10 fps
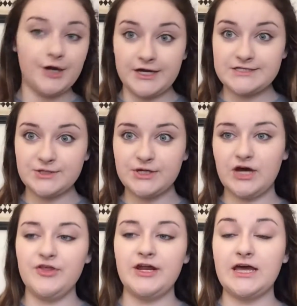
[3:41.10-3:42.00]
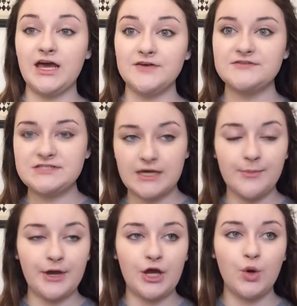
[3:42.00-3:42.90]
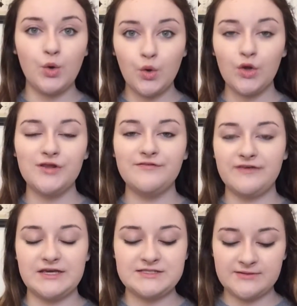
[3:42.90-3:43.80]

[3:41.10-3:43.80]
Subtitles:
Okay, so now that I have set my whole face,